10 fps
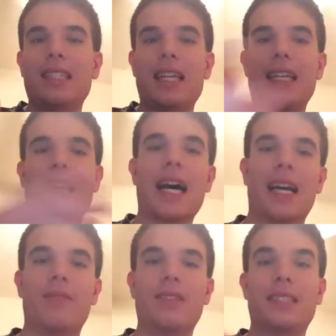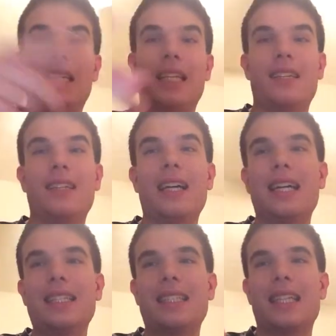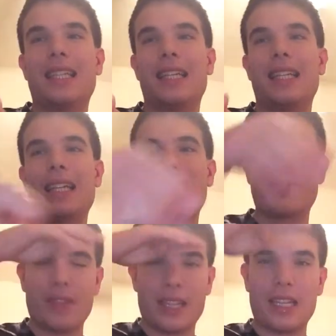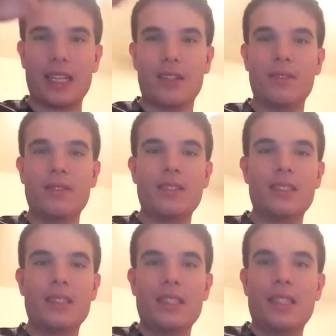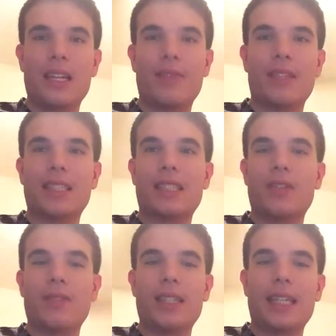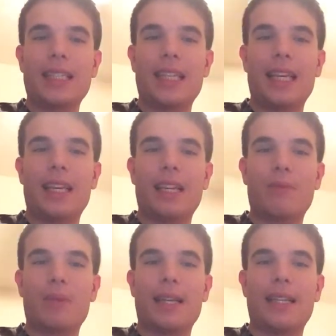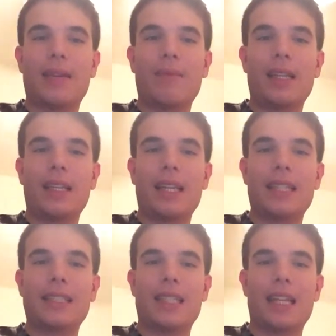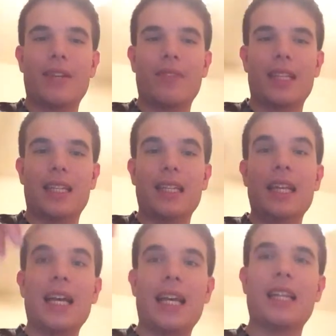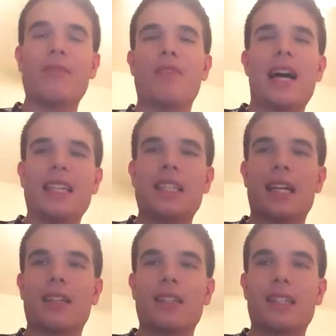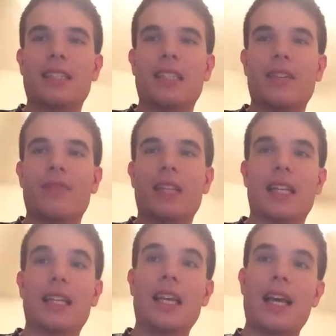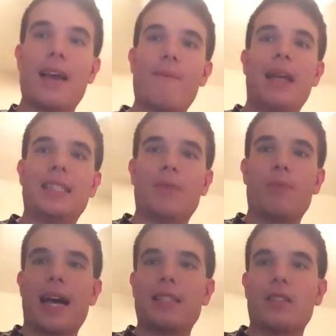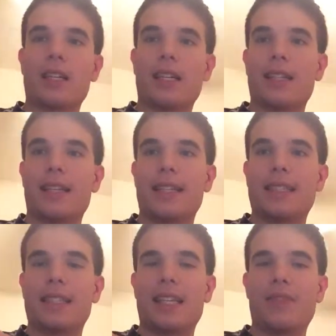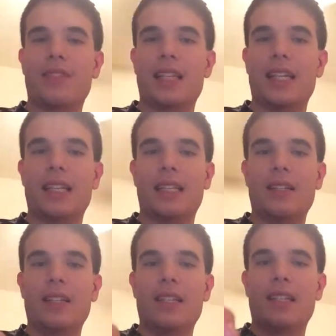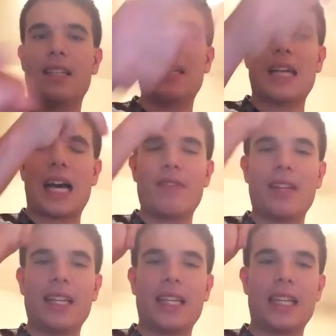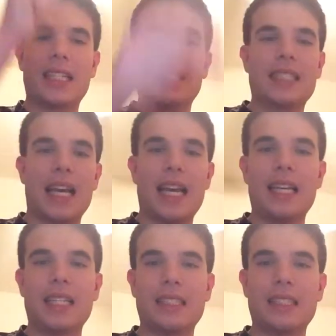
and I will see you guys in the next video. If this COVID-19 pandemic gets lifted, and if Hijacker gets lifted, and Mason Patrick gets lifted, do you have anything to say?